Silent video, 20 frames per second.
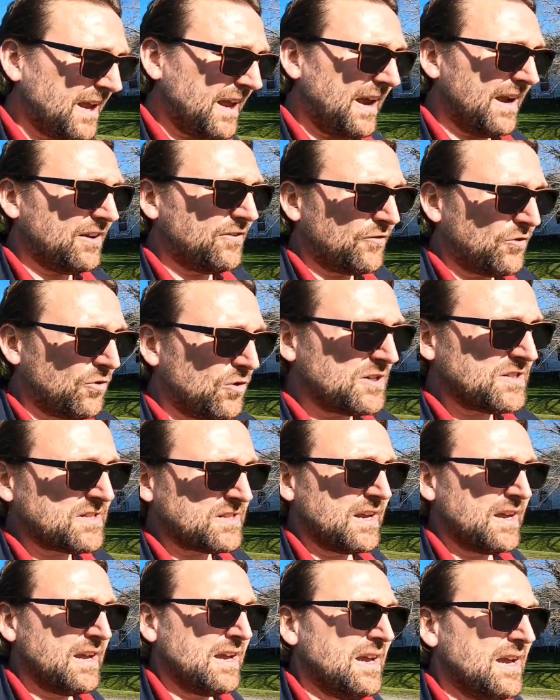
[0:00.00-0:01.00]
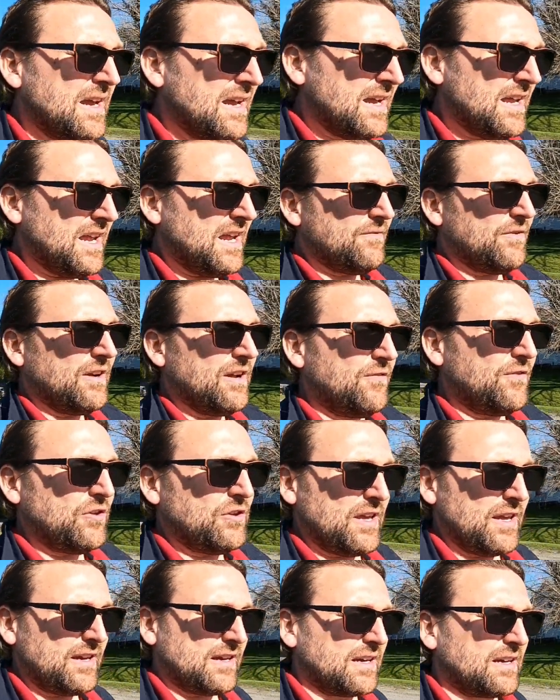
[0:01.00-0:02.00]
And of course, even if you
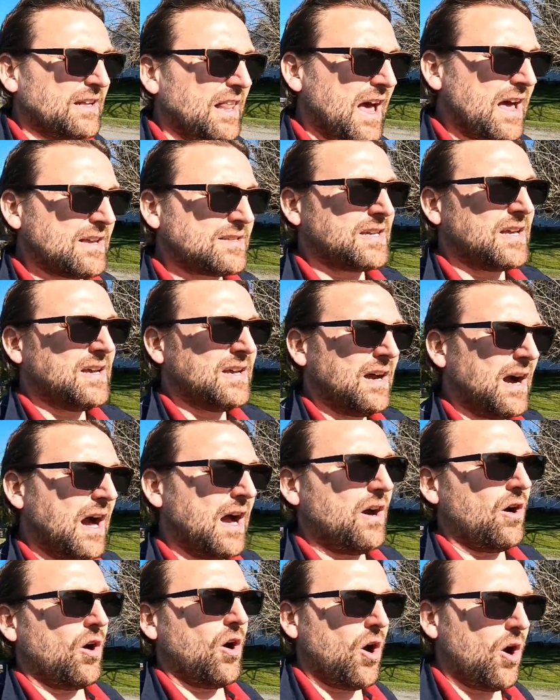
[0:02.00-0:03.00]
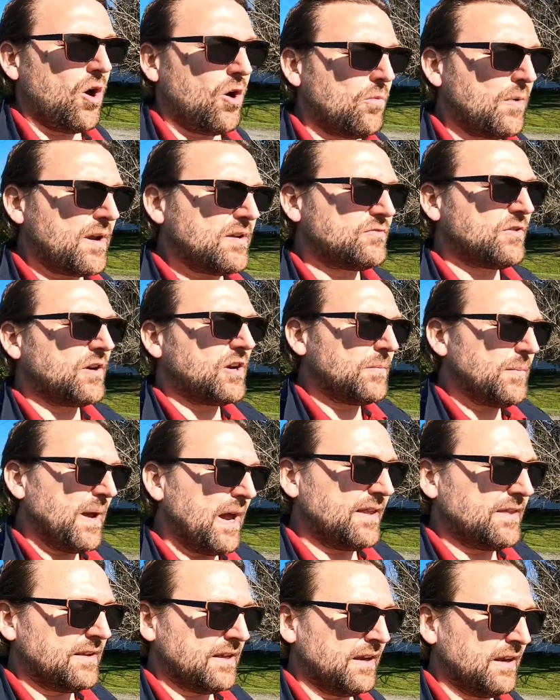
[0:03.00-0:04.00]
take a class, I always
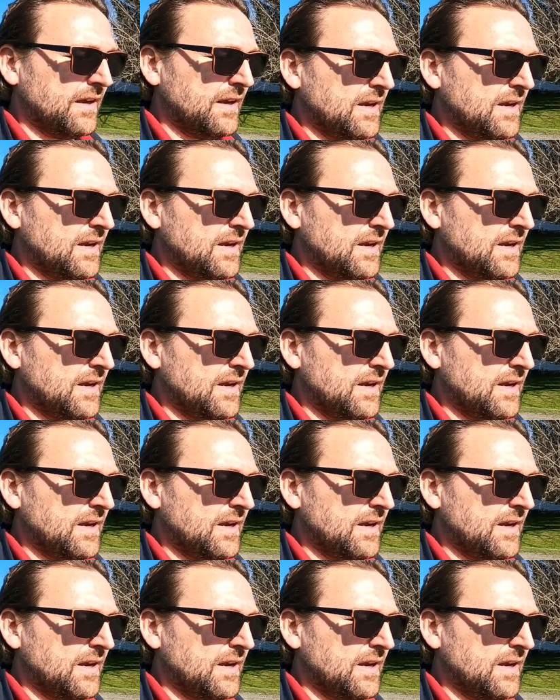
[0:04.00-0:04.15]
recommend